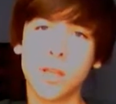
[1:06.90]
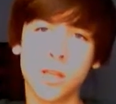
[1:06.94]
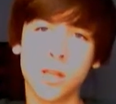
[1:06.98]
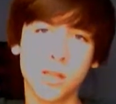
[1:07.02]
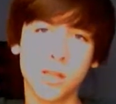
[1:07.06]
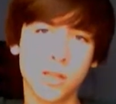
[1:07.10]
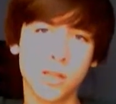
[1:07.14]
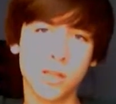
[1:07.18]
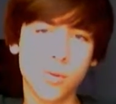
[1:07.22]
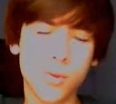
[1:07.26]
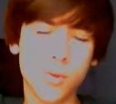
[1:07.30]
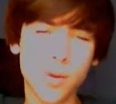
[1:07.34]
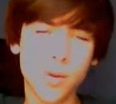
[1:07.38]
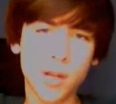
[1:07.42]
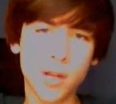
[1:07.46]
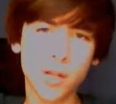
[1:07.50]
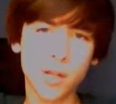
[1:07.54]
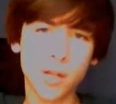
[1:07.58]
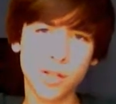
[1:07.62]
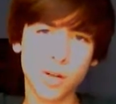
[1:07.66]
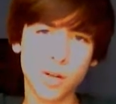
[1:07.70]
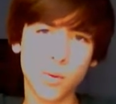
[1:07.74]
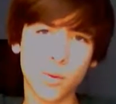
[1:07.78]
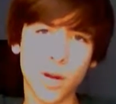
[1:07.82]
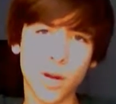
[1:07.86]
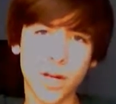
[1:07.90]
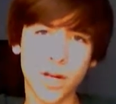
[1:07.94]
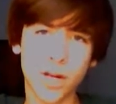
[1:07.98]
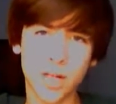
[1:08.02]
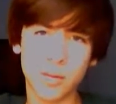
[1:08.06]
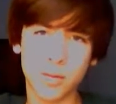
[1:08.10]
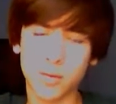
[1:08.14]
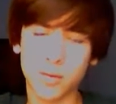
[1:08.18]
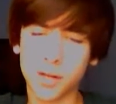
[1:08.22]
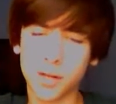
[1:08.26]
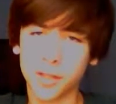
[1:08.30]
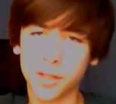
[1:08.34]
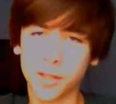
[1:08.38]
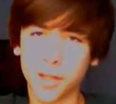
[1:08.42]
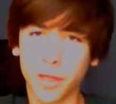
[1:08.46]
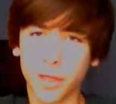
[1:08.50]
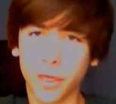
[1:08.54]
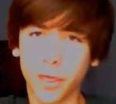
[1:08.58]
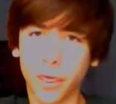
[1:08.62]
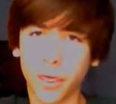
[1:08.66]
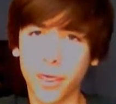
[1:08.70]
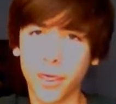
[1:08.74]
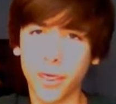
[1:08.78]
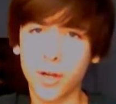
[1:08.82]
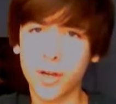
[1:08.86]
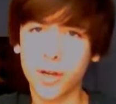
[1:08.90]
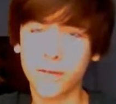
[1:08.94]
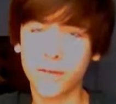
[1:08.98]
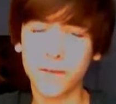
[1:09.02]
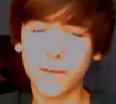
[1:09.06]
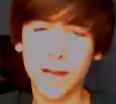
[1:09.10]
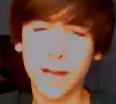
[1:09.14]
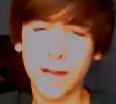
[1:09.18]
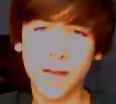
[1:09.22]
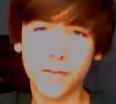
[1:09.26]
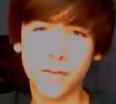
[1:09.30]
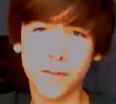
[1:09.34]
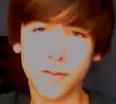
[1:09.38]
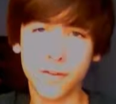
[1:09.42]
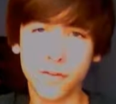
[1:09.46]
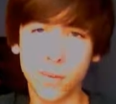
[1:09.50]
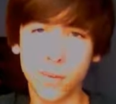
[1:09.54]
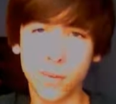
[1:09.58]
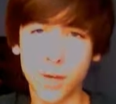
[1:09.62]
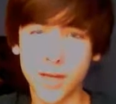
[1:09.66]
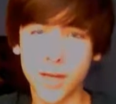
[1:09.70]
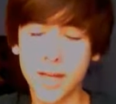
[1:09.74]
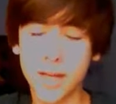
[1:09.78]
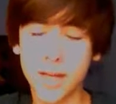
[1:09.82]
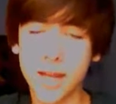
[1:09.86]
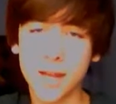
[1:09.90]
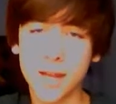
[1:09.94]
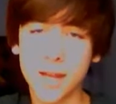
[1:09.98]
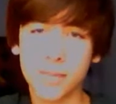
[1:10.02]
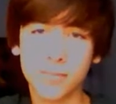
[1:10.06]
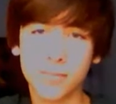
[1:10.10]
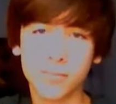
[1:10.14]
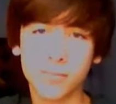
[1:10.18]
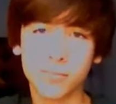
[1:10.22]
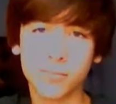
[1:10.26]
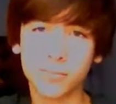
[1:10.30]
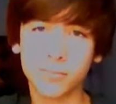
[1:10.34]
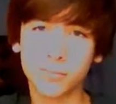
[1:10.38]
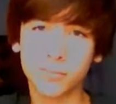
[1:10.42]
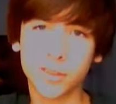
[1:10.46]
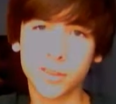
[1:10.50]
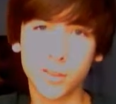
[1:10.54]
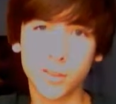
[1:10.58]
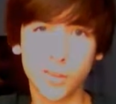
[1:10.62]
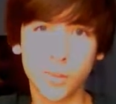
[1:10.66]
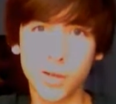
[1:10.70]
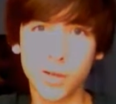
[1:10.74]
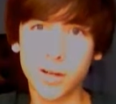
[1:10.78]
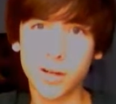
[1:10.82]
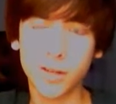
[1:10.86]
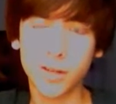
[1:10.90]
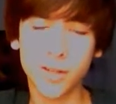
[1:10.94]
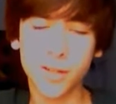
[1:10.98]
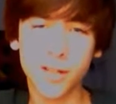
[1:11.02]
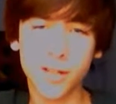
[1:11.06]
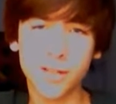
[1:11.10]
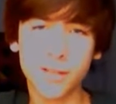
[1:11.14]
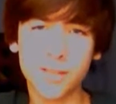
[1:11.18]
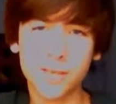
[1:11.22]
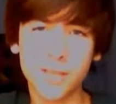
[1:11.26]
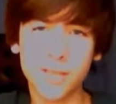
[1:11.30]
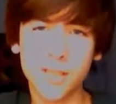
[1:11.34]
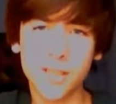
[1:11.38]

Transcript: So we probably started watching him around, like, 35 to 40K, somewhere around there.